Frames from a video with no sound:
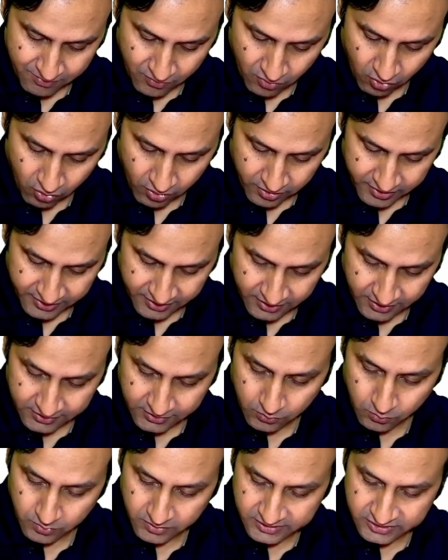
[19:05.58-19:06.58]
or in
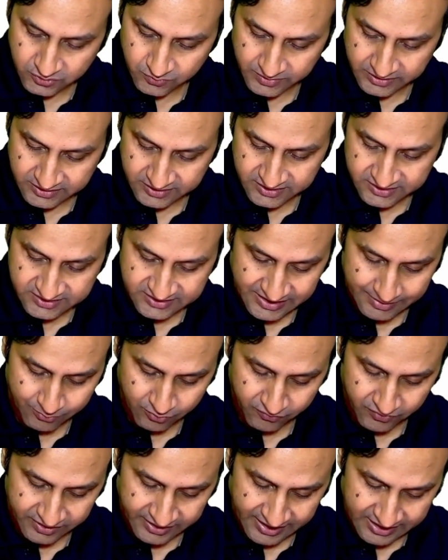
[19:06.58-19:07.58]
other words, when this type
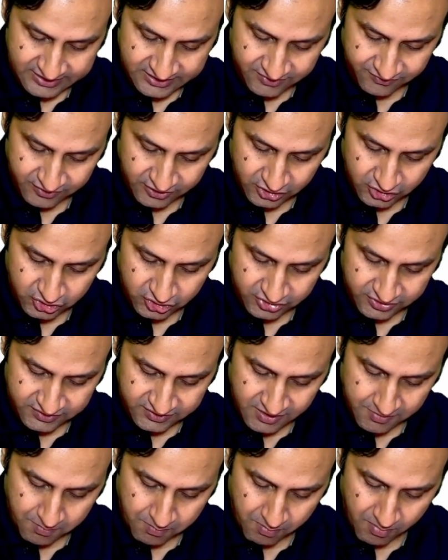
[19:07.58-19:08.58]
of a calcification is
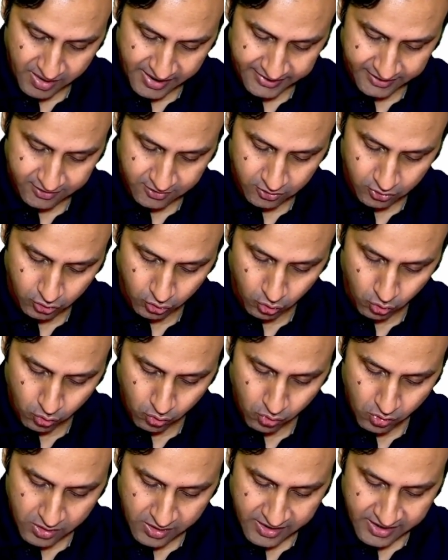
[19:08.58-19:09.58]
a
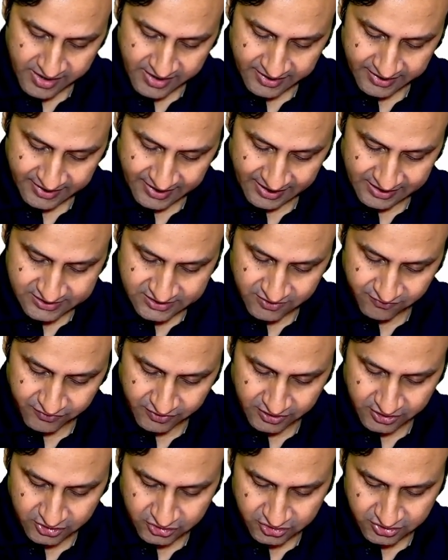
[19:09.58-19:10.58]
micro
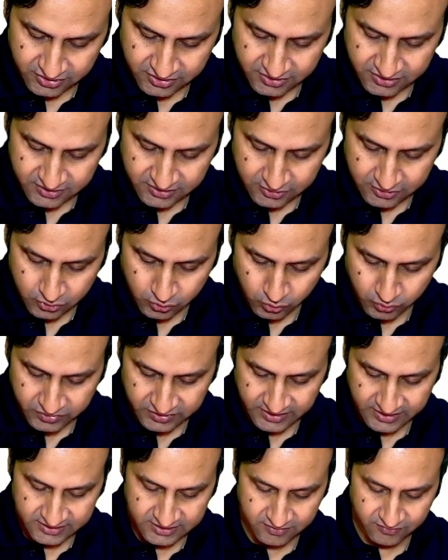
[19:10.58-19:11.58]
calcification, it is
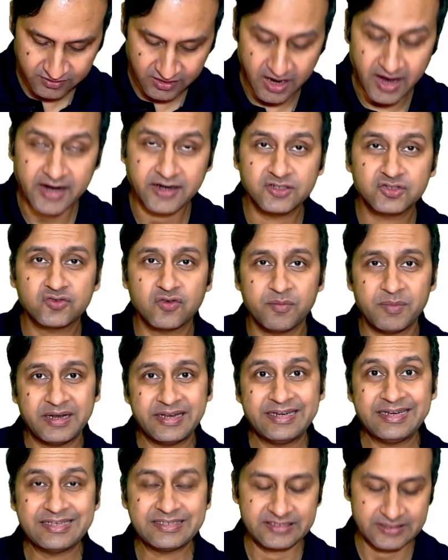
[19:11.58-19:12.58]
associated with a high risk of
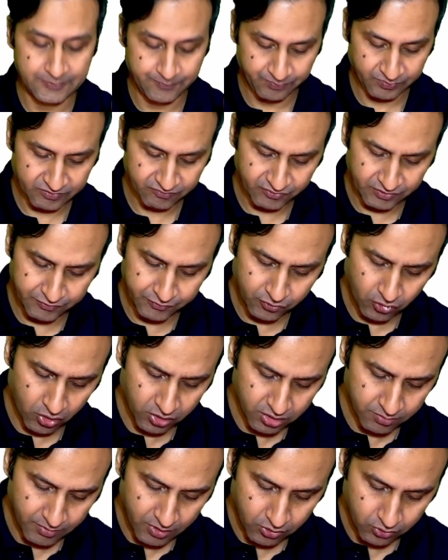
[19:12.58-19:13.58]
malignancy. When we
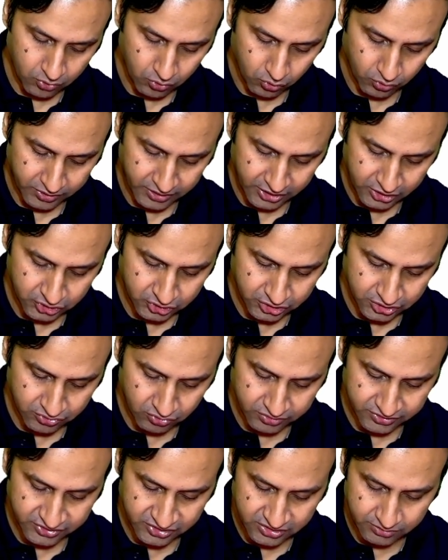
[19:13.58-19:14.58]
talk about location
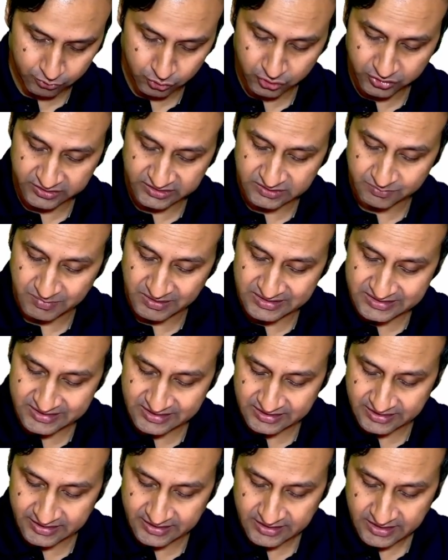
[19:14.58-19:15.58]
or distribution, it's
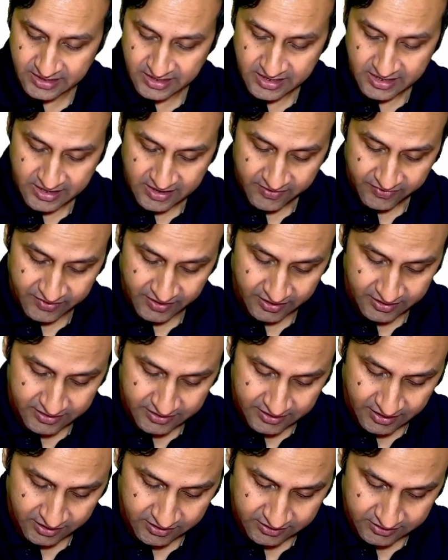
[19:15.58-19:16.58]
basically the
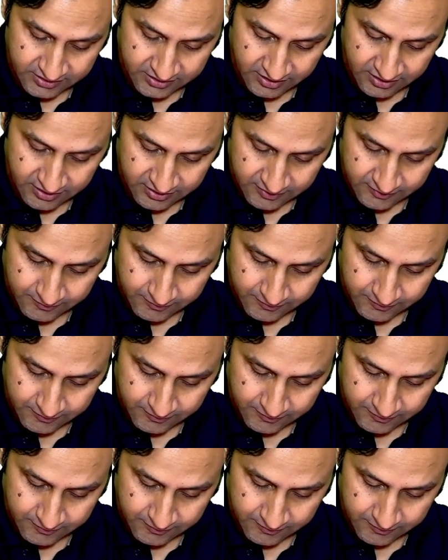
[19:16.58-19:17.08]
ductal